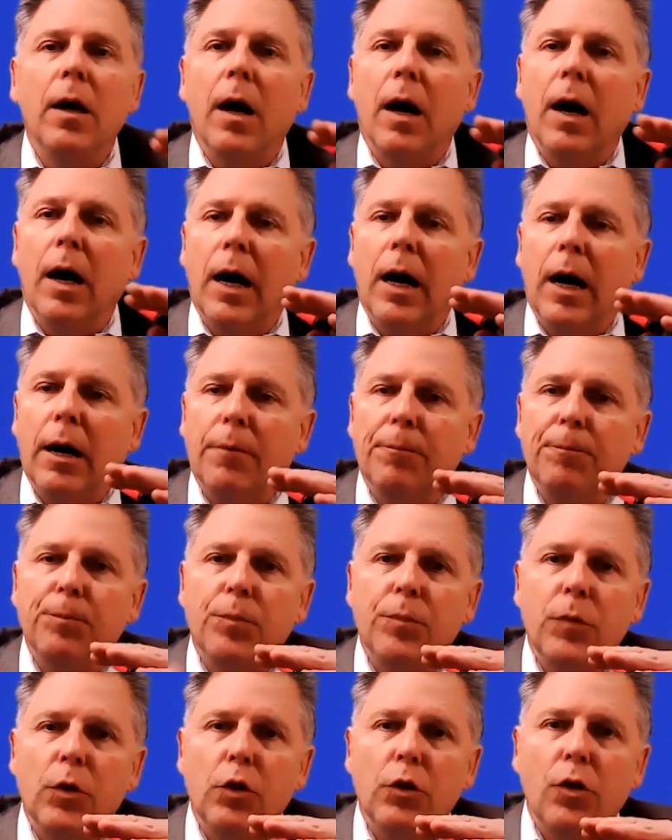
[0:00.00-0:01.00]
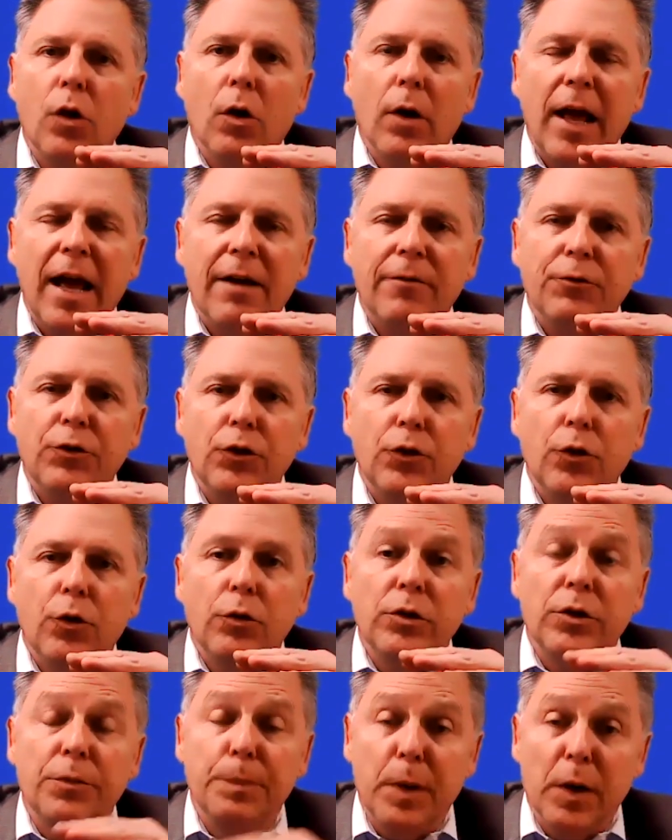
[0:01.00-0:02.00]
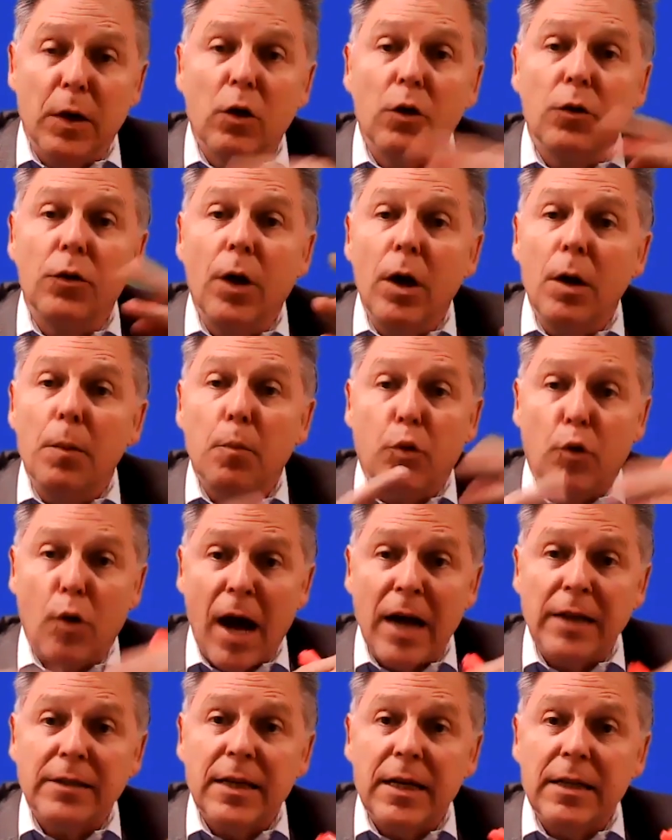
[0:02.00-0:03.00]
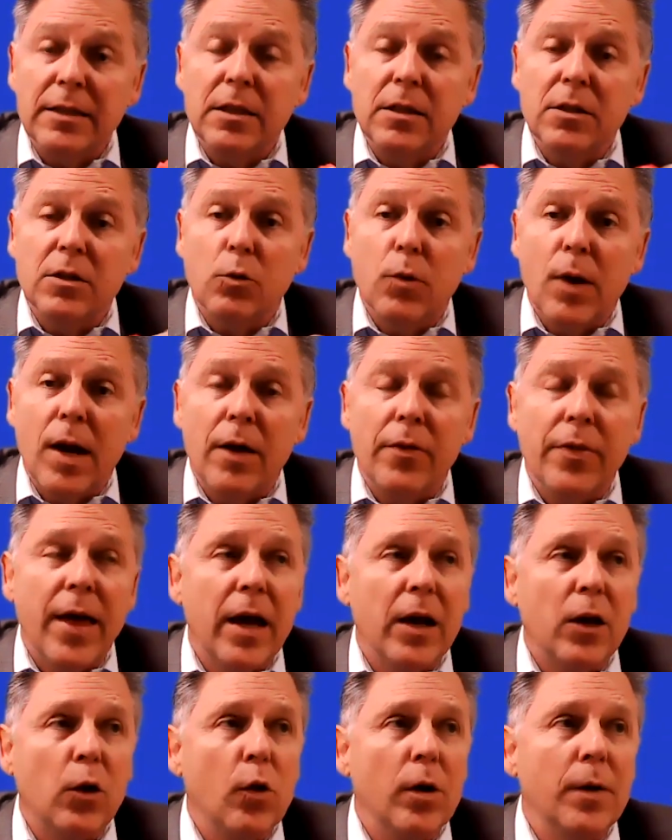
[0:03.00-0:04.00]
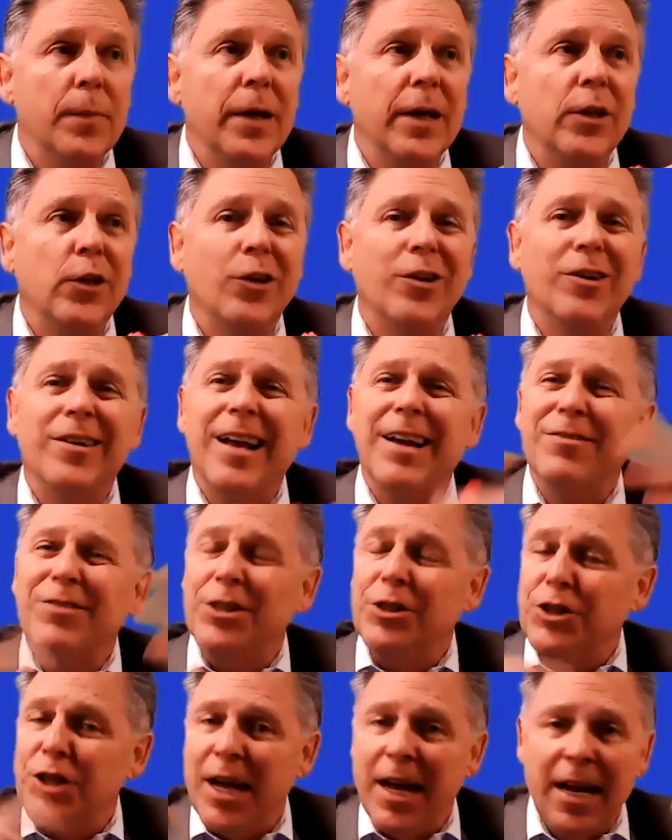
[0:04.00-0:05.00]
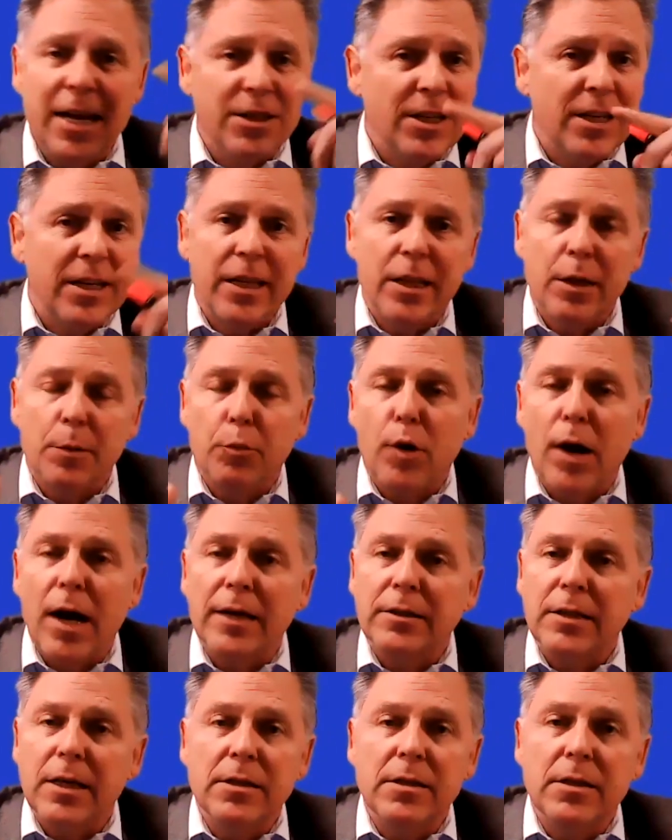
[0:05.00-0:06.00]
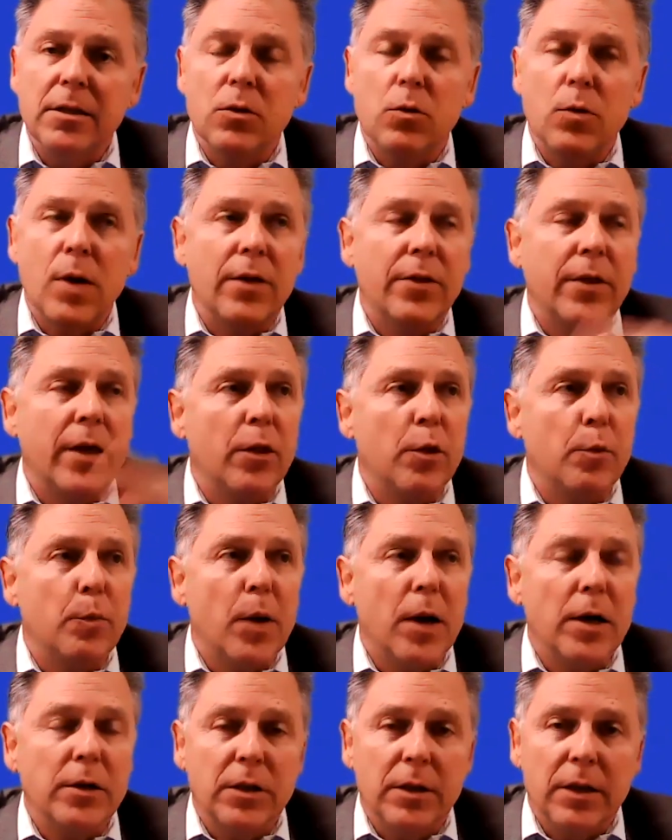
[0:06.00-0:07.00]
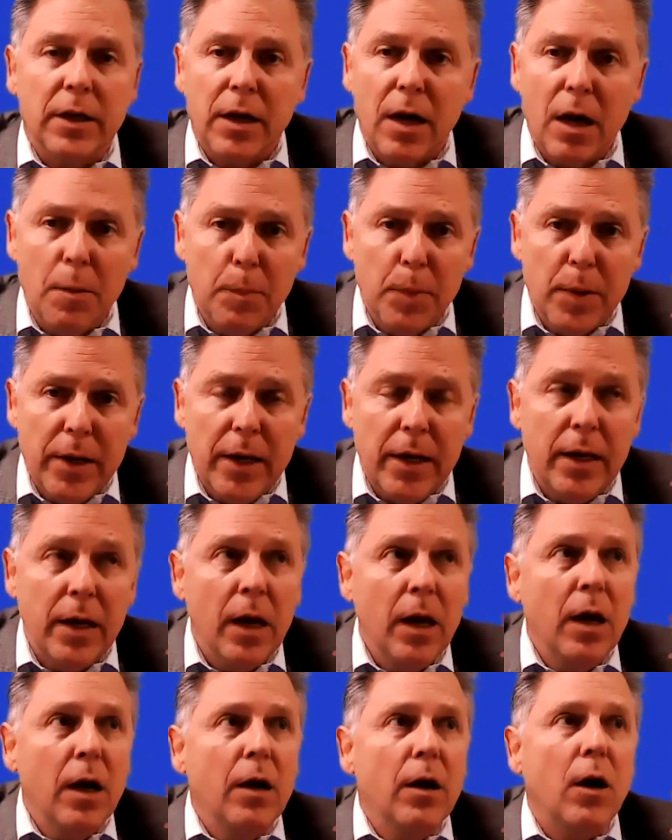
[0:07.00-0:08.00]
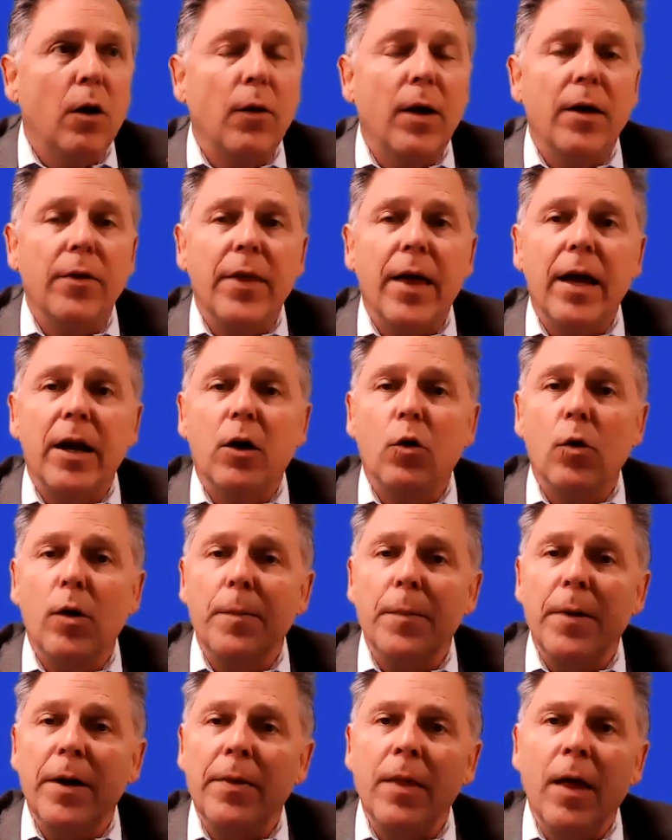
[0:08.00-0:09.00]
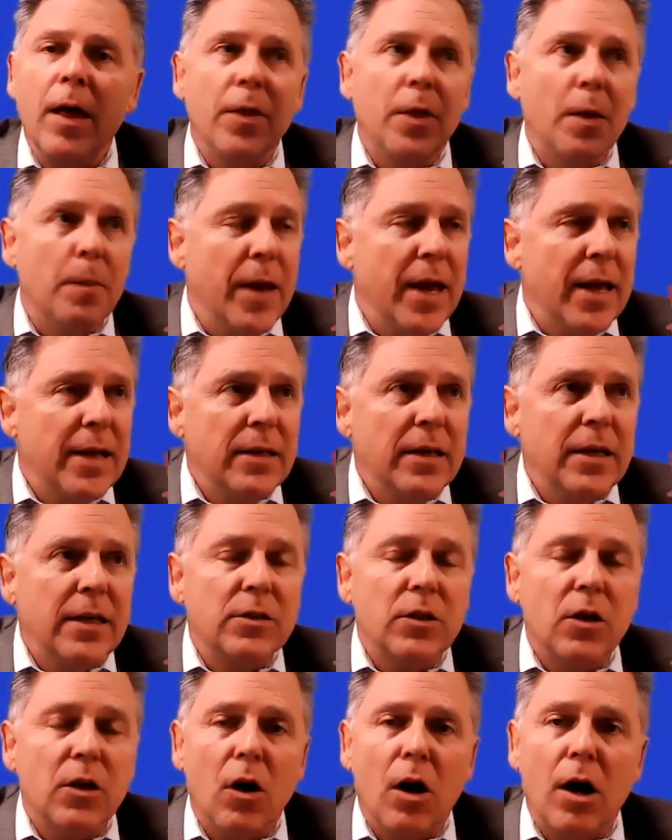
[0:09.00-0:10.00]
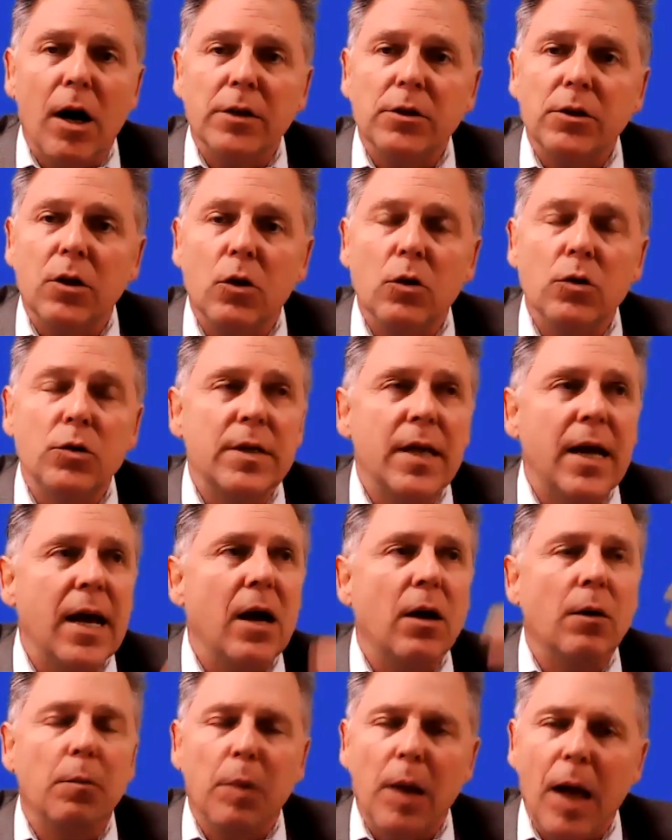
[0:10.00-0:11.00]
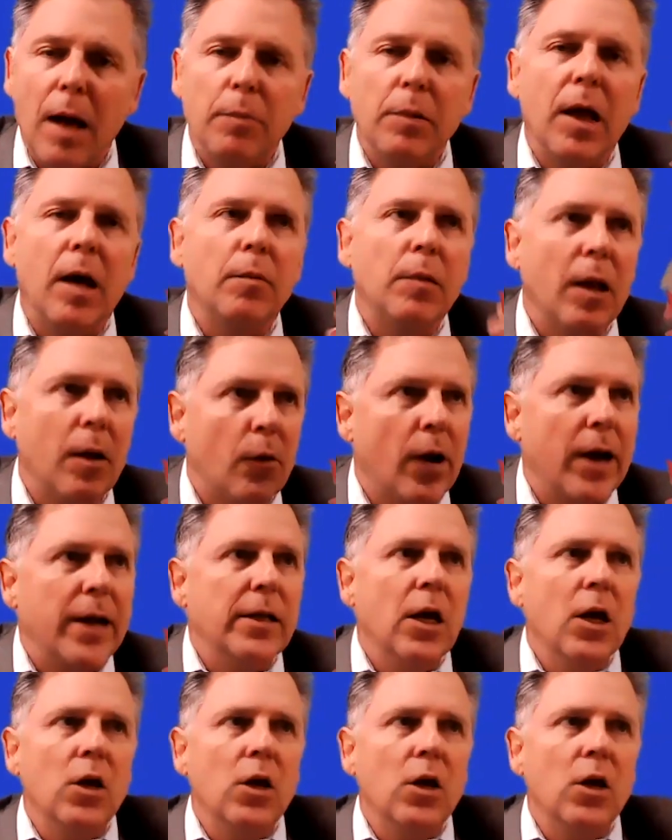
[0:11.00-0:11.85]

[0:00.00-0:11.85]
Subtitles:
You don't have to build processes around that equipment. You don't have to change any of the processes around the other parts of the company around that equipment. The maintenance cost goes down, blah, blah, blah, right?